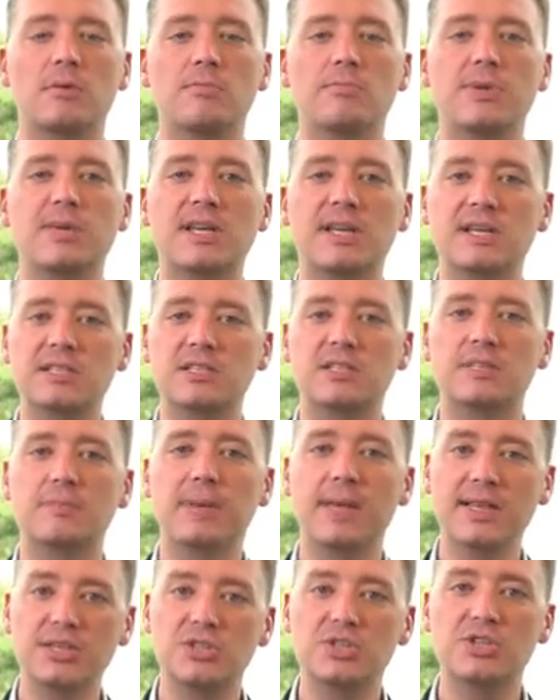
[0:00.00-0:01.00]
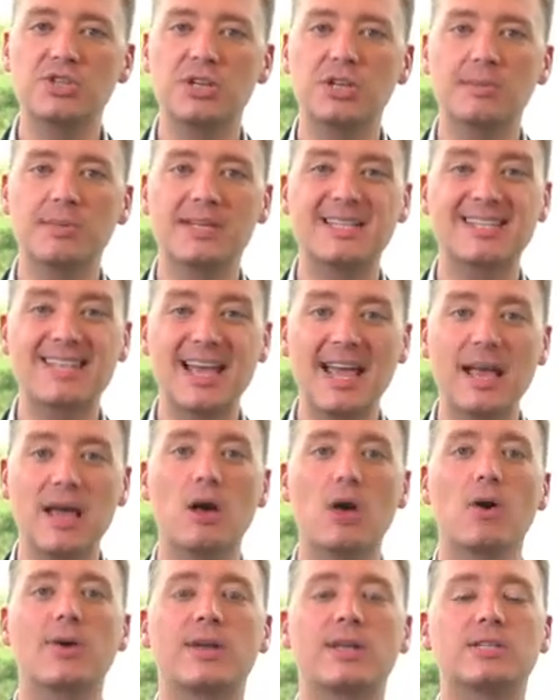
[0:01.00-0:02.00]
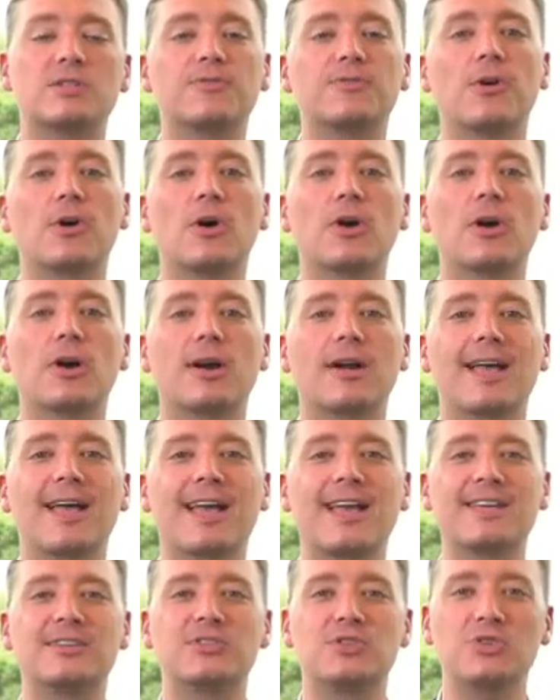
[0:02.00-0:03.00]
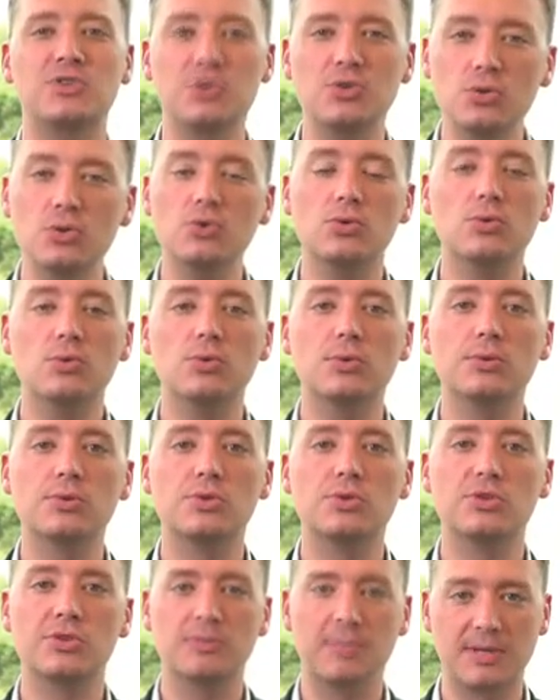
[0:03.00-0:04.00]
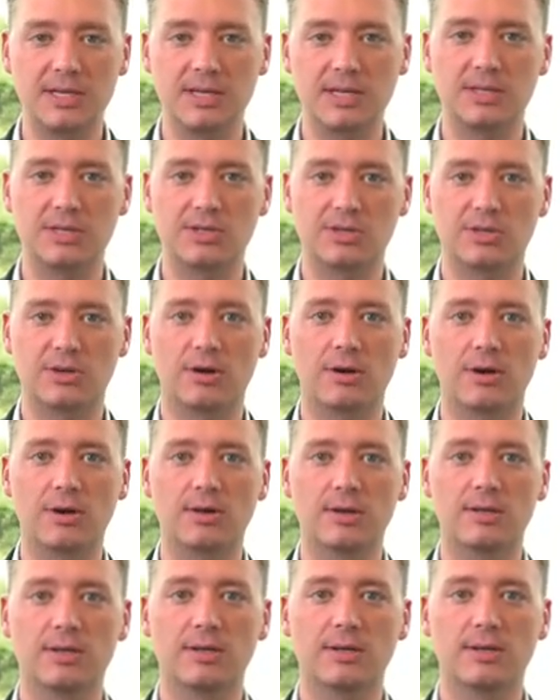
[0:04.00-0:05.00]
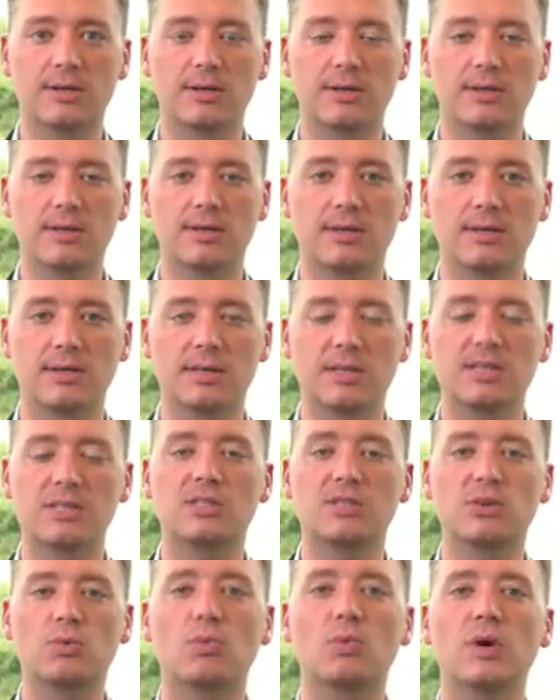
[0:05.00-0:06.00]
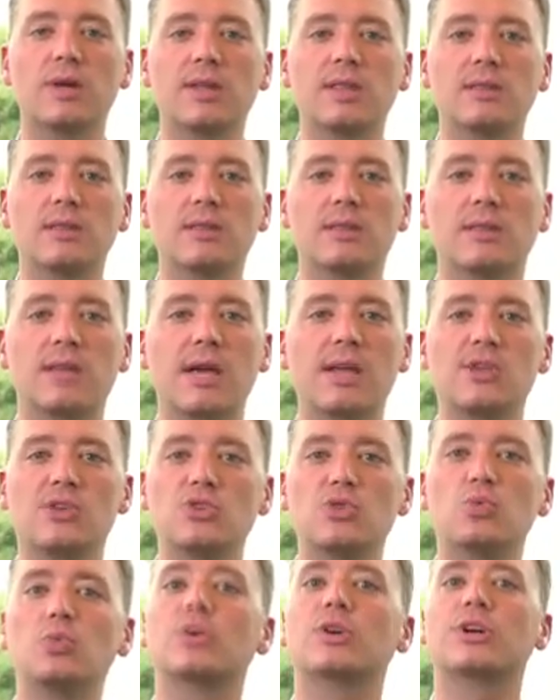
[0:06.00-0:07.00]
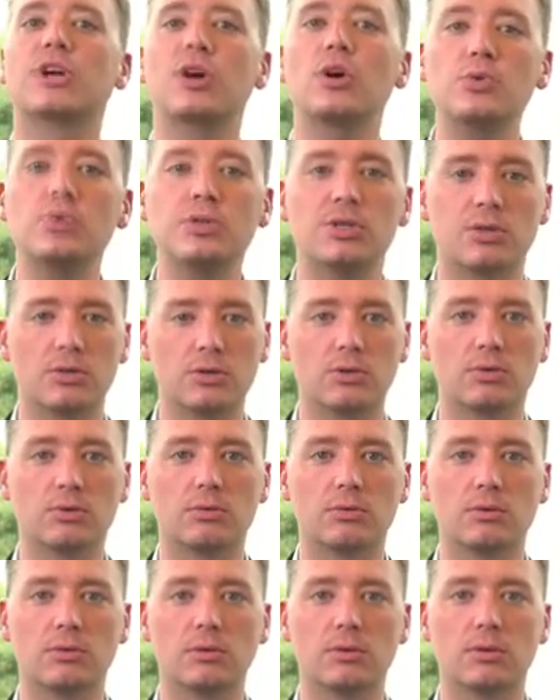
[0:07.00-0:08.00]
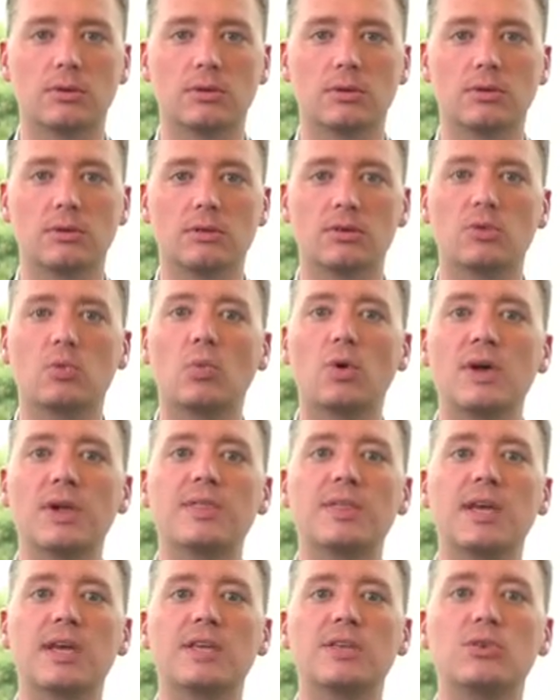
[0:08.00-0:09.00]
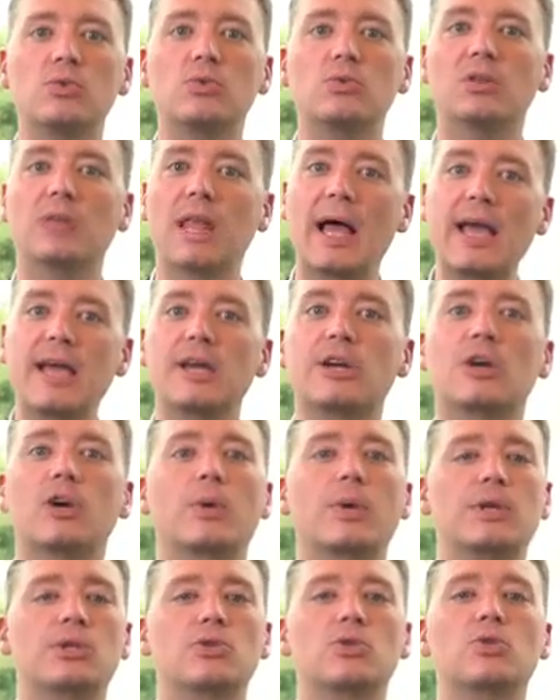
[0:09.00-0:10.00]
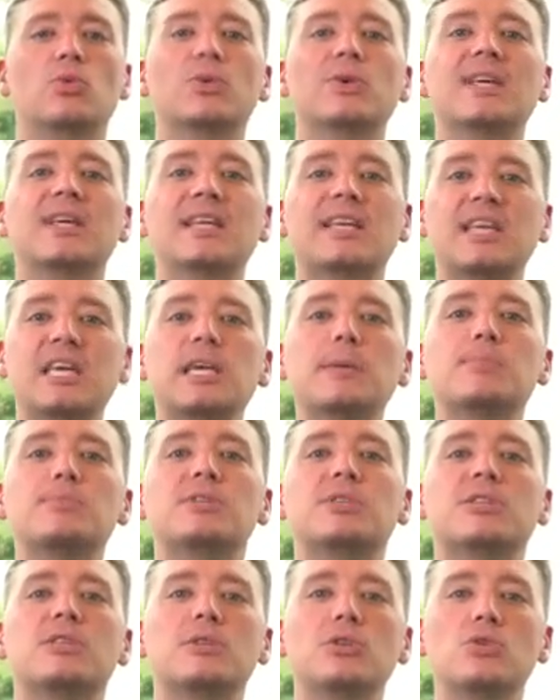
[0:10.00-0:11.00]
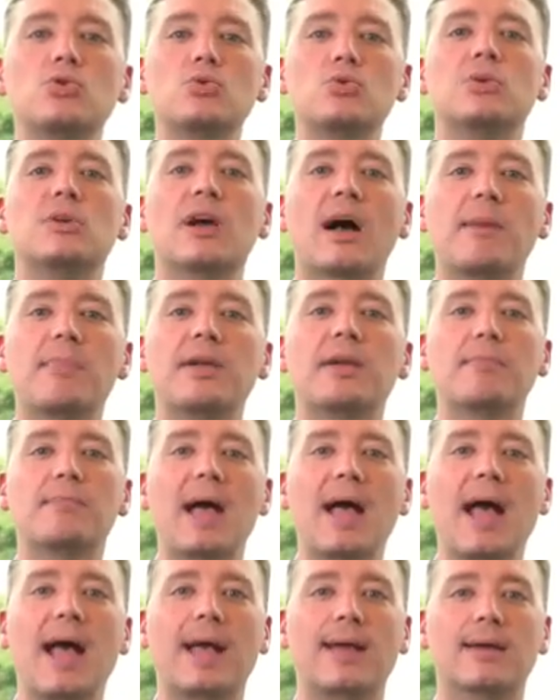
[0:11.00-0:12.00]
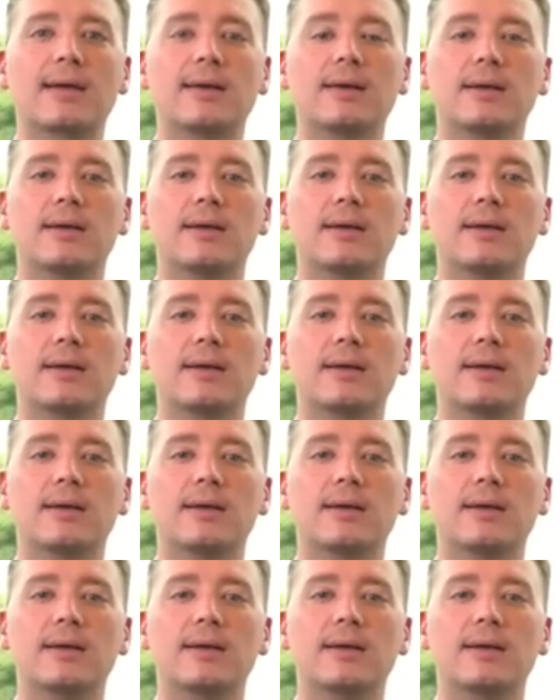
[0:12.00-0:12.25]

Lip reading: because the best gym in town, as far as you should be concerned, is the one that you will go to, the one that you like going to, the one that keeps you coming back.